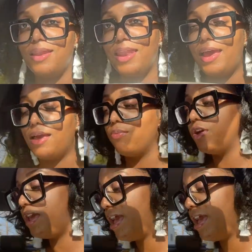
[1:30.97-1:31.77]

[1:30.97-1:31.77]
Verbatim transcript: Like I'm gonna